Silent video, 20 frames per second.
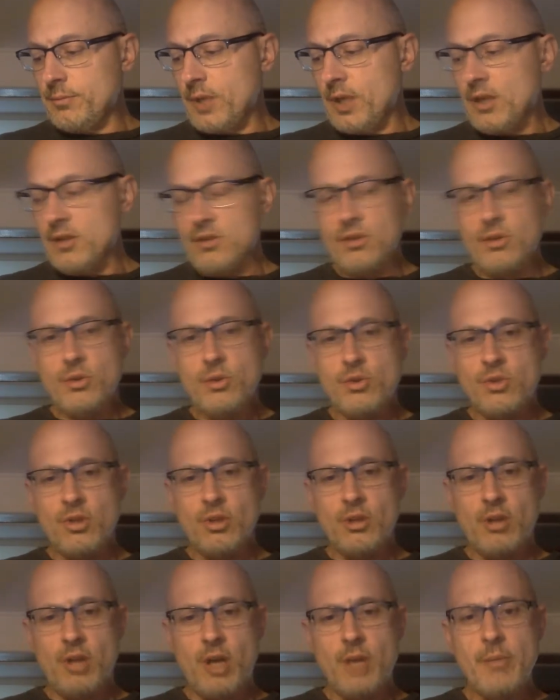
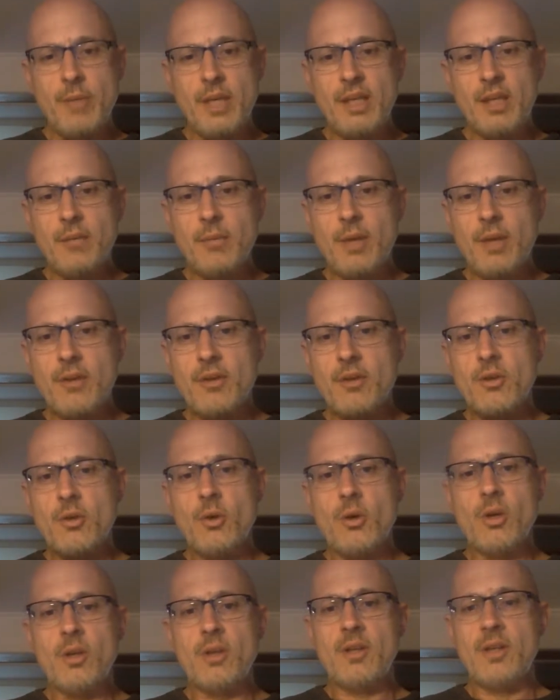constitutional lawmaking by the
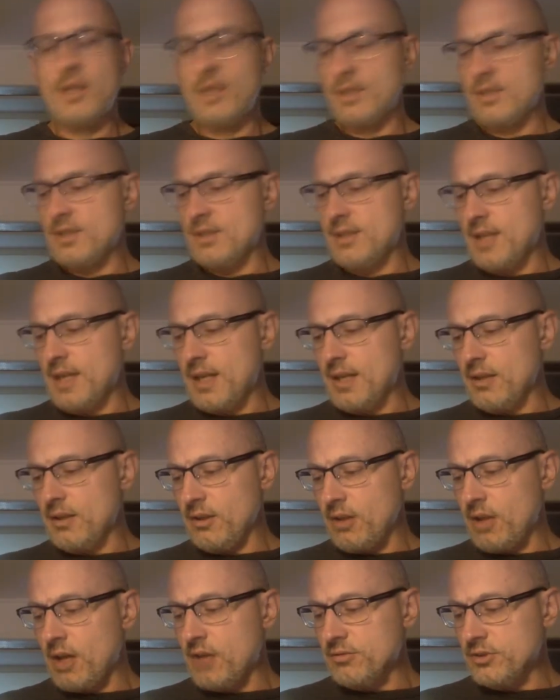court, that it's not a
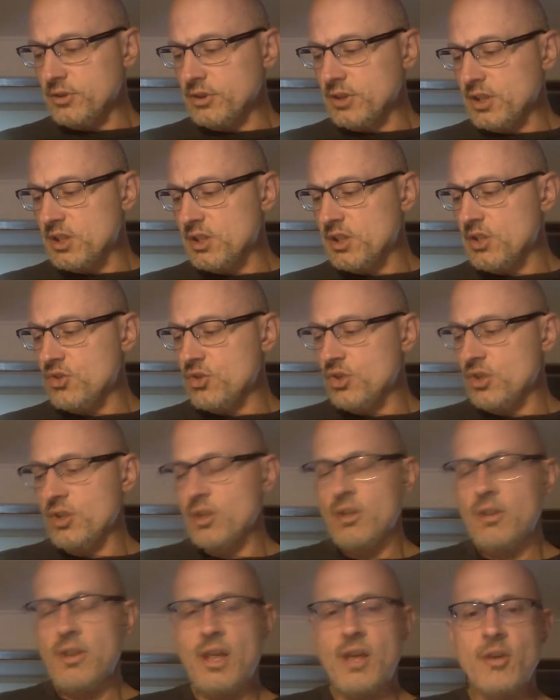lawful decision.
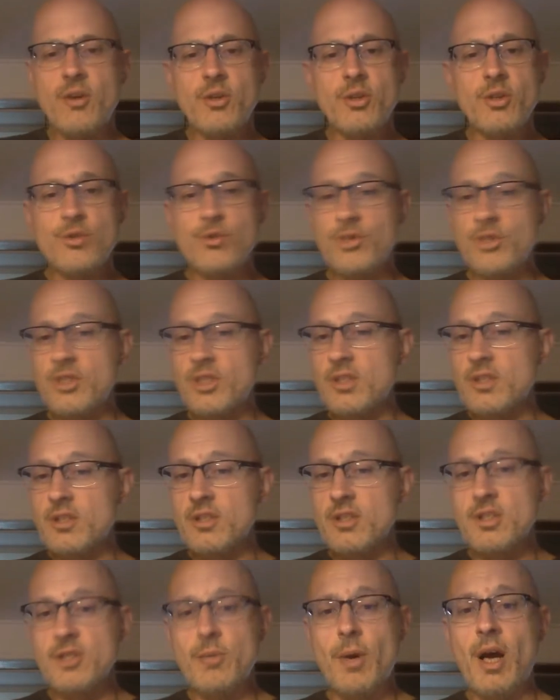They urge
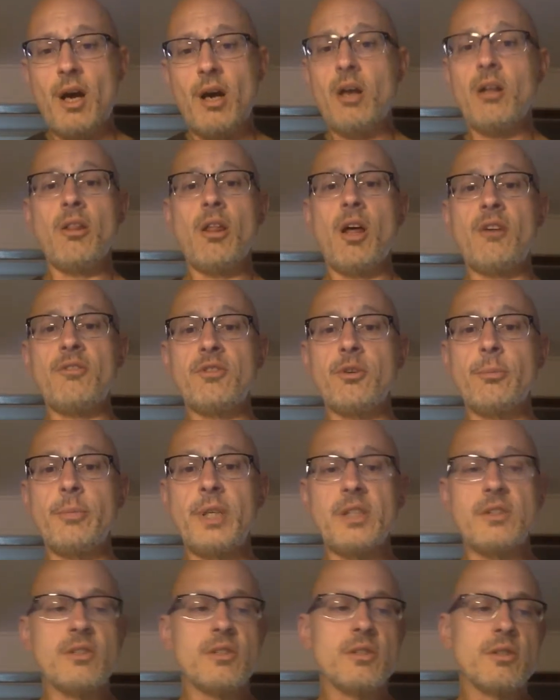resistance by all lawful
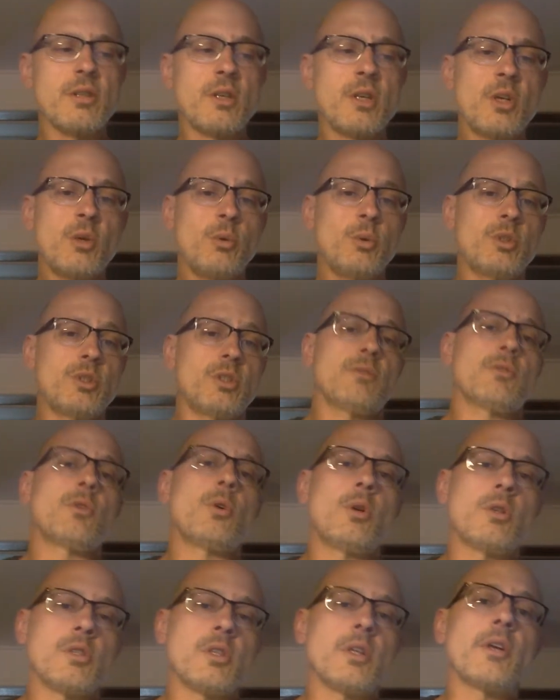means, which of
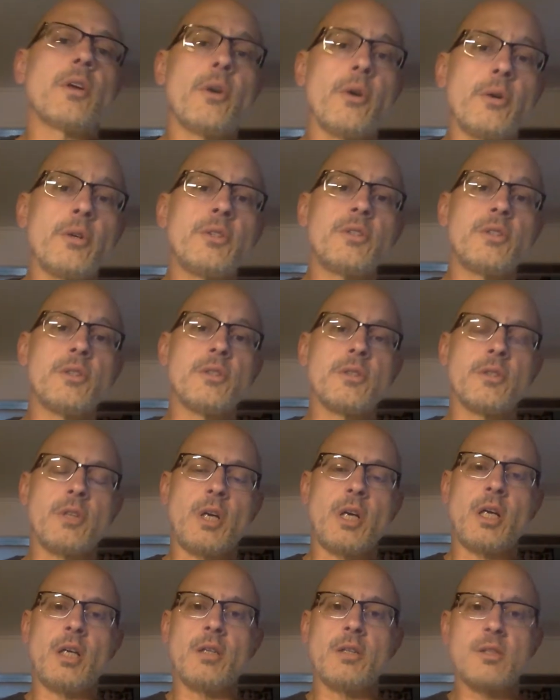course encourages
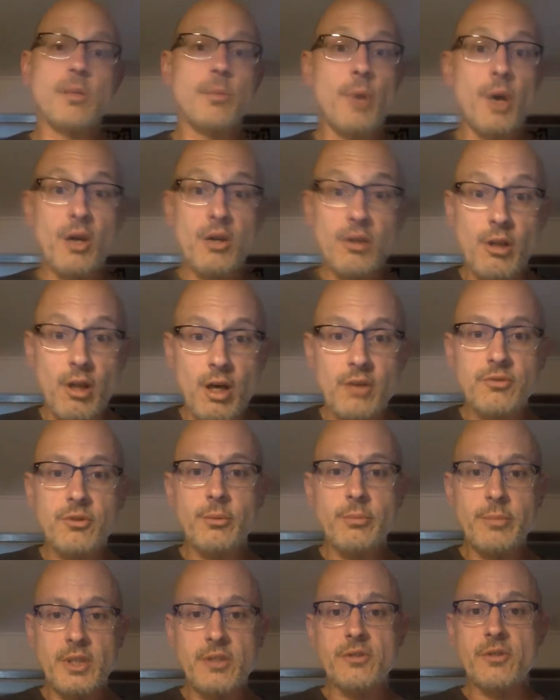some unlawful
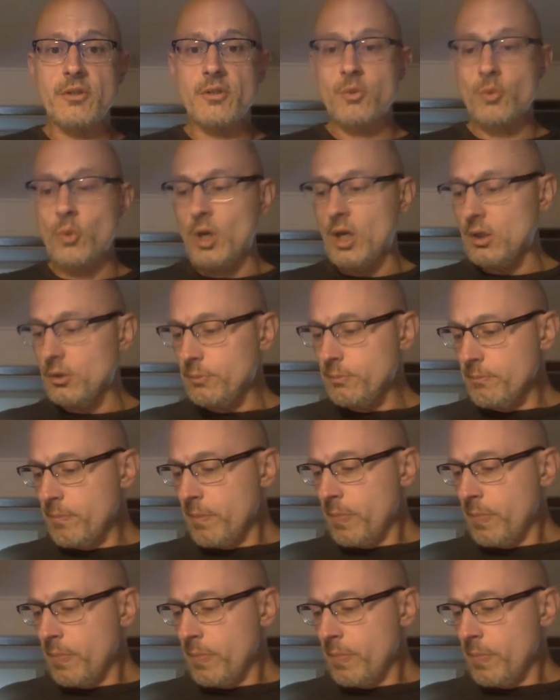means as well.